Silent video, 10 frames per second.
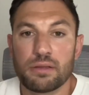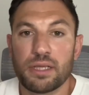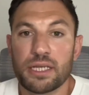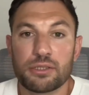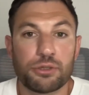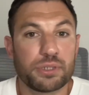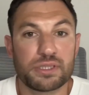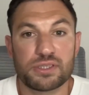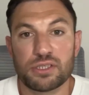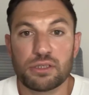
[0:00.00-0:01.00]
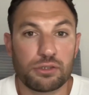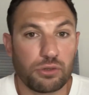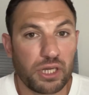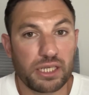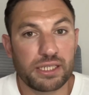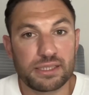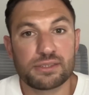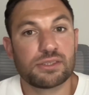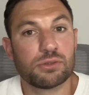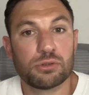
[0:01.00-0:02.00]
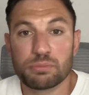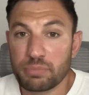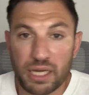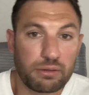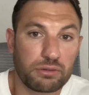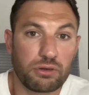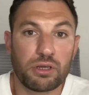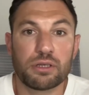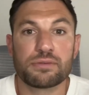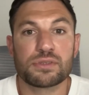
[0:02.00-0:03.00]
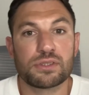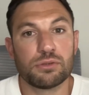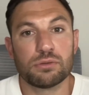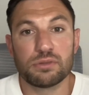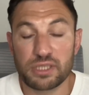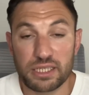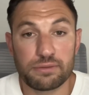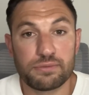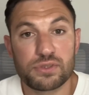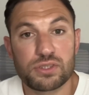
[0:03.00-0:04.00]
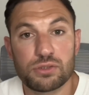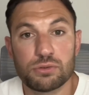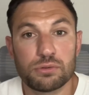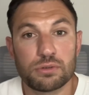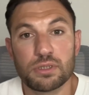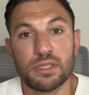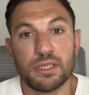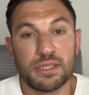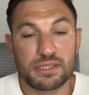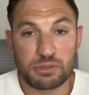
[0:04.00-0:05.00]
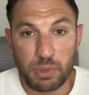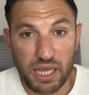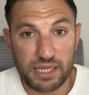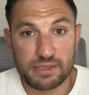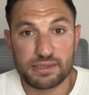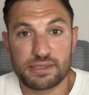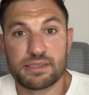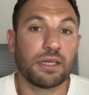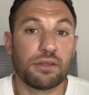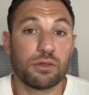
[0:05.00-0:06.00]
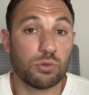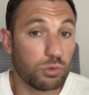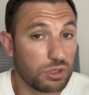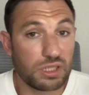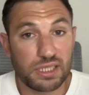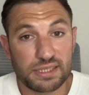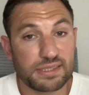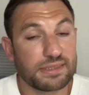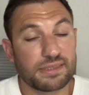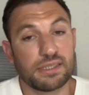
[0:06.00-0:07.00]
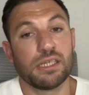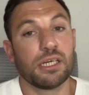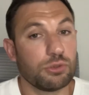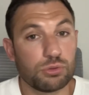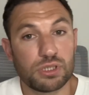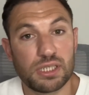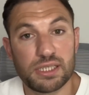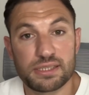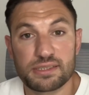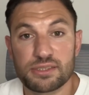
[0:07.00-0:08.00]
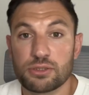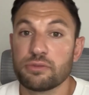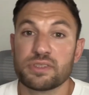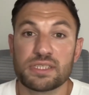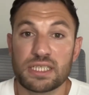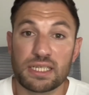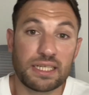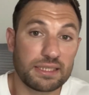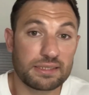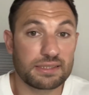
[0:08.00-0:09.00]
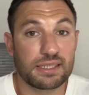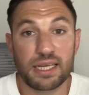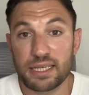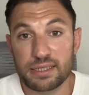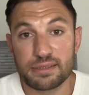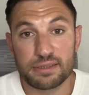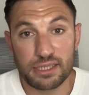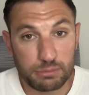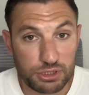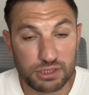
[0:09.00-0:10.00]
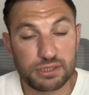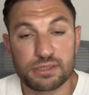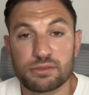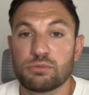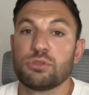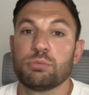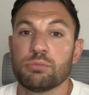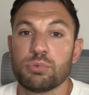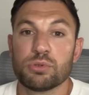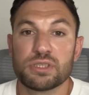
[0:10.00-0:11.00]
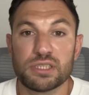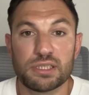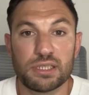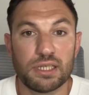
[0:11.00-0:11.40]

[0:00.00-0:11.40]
Then going into your headings, your paragraphs, your divs, your spans, the ordered lists, the unordered lists, obviously links and images, super important.